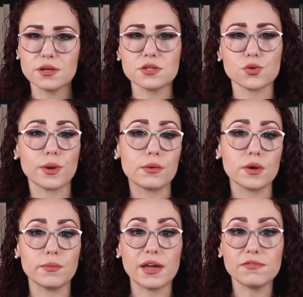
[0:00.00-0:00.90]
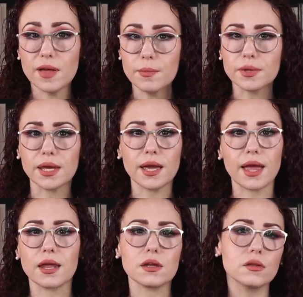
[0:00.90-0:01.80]
surrounded by family
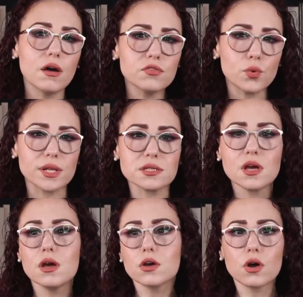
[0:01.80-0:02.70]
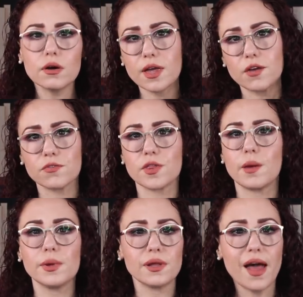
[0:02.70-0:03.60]
and loved ones, cooking for
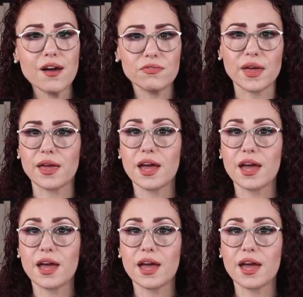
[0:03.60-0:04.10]
them, laughing,